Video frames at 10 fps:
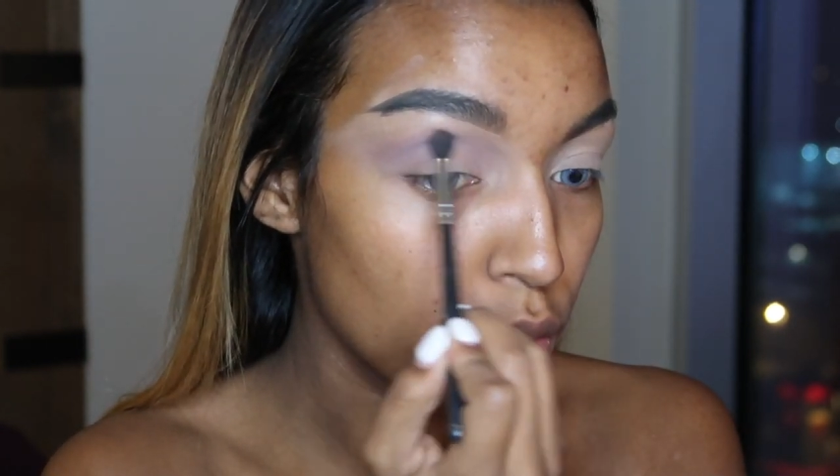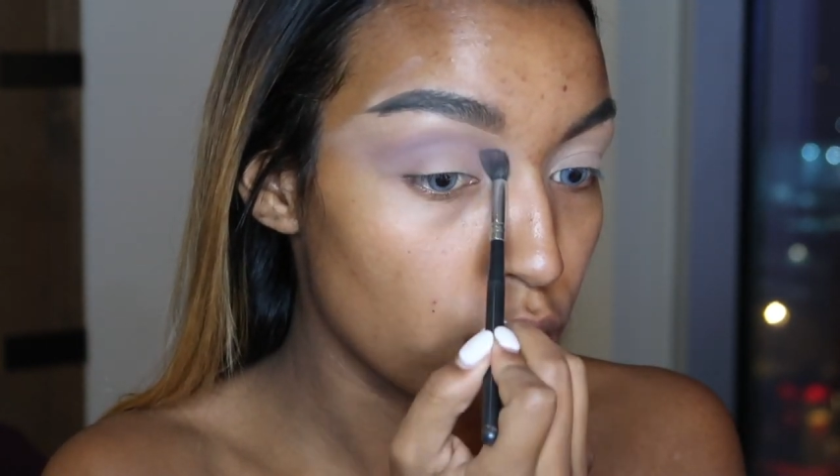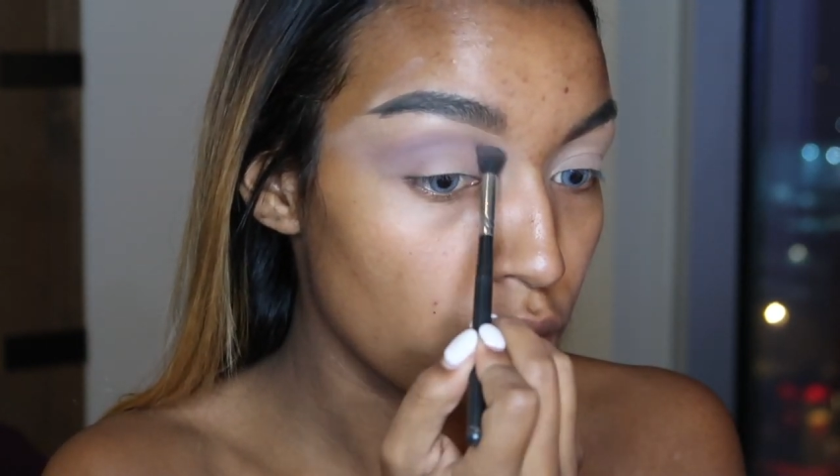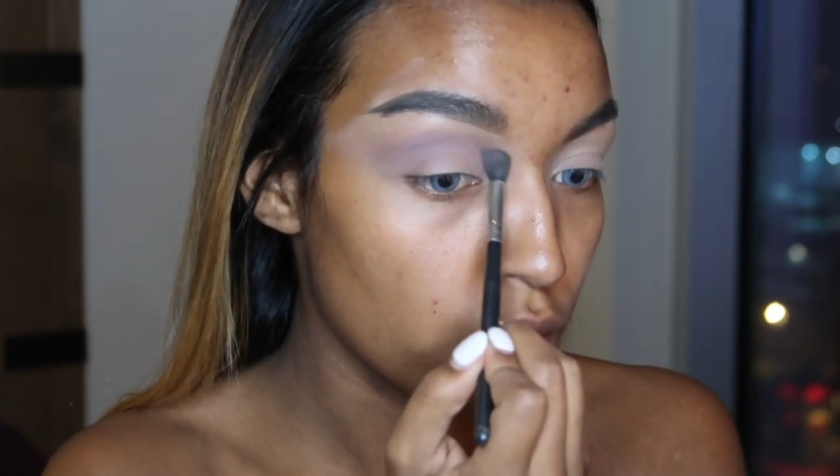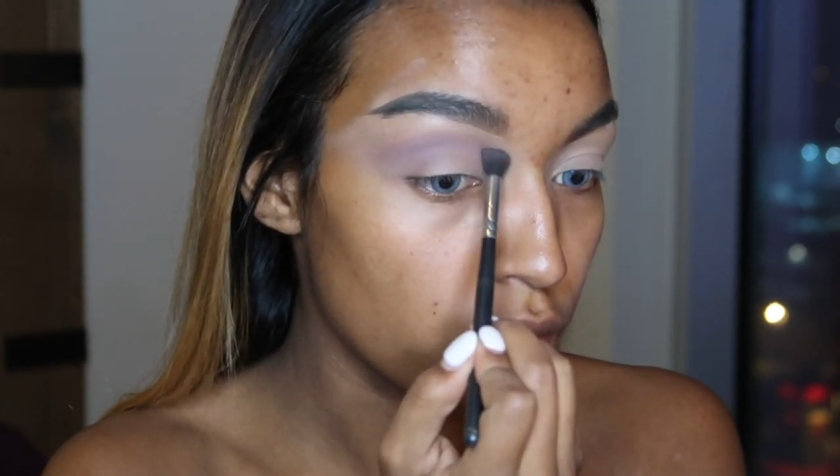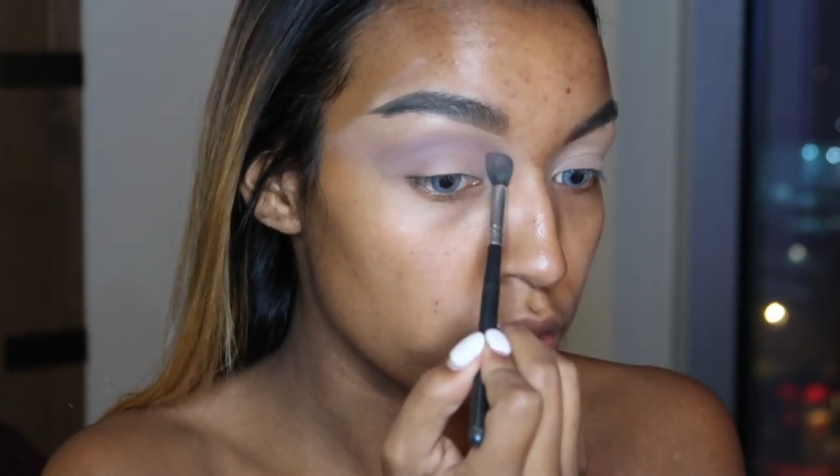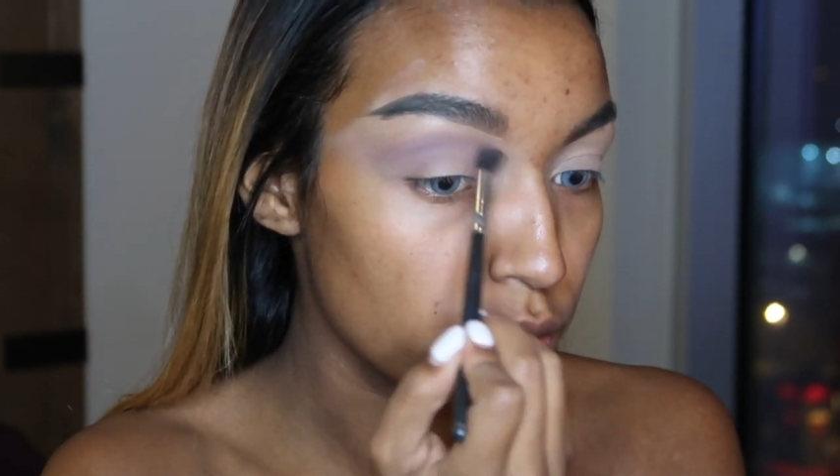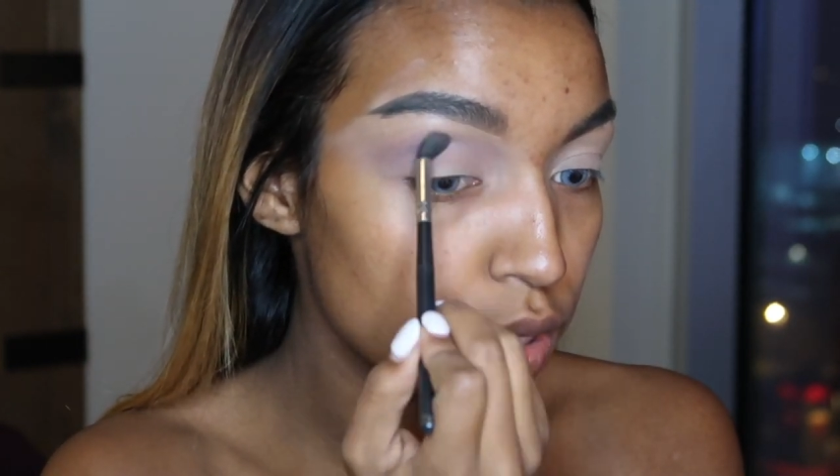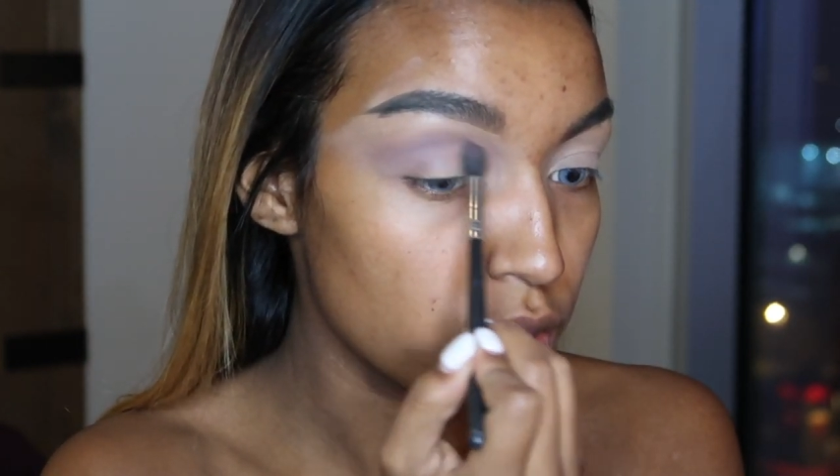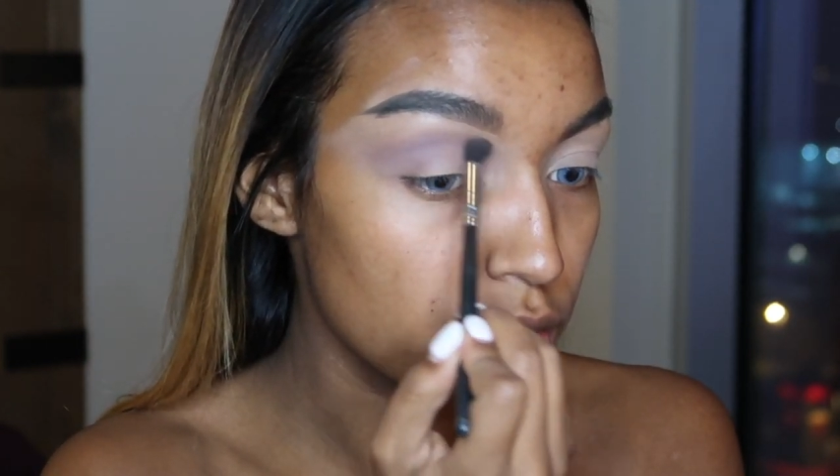corner, as you
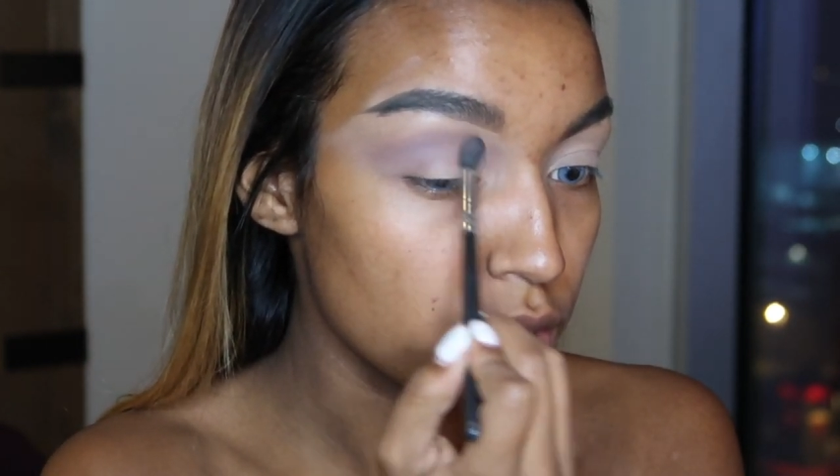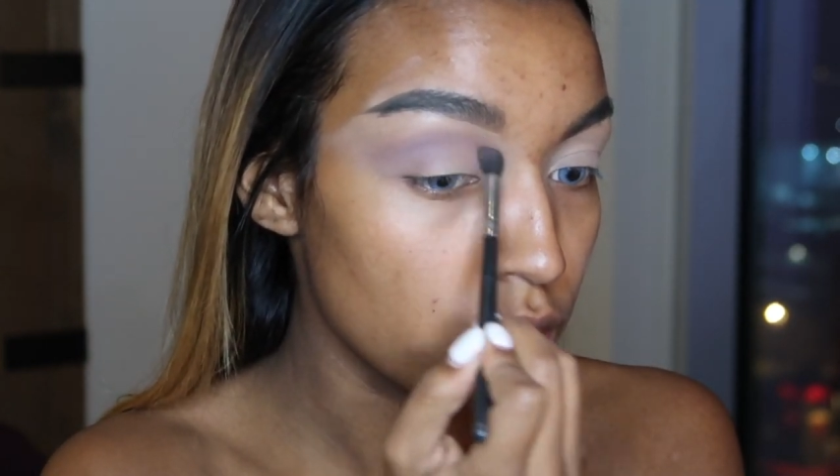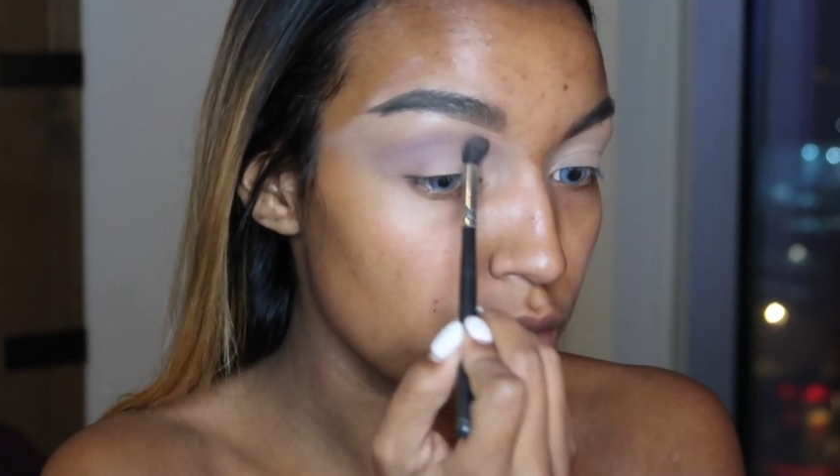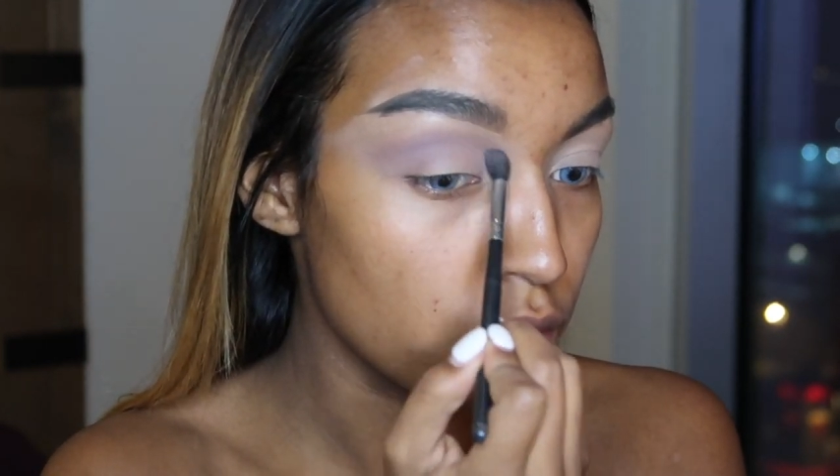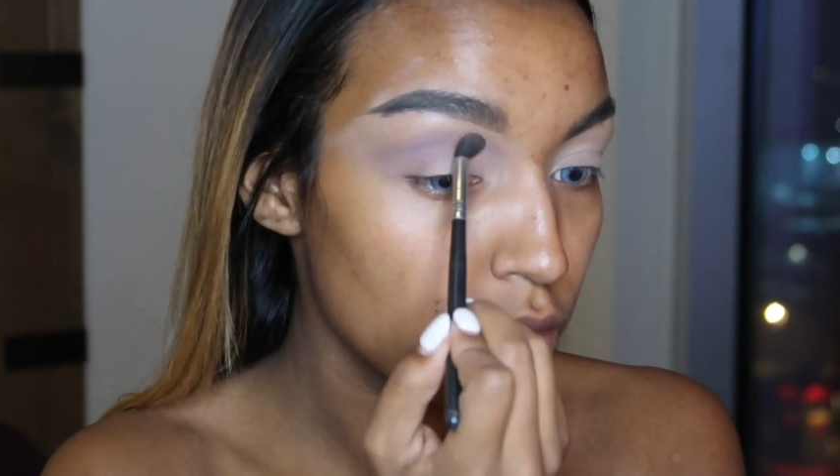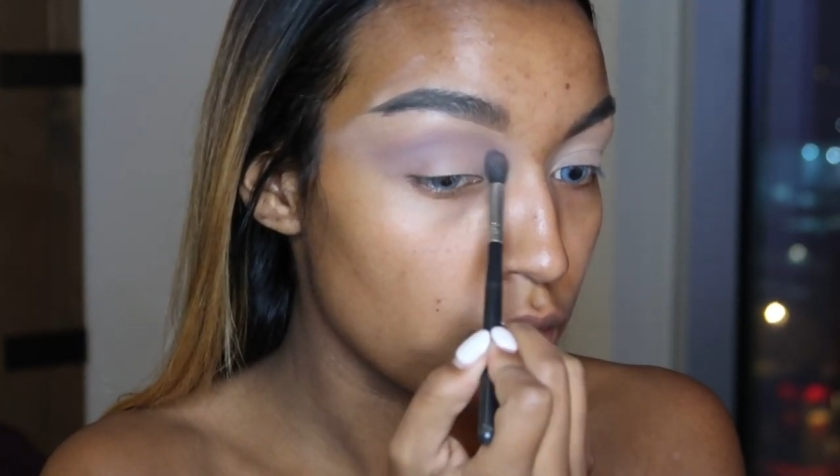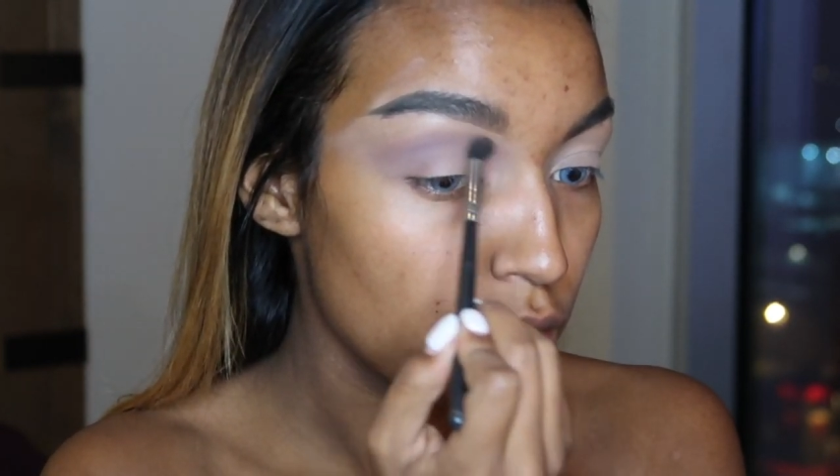can see,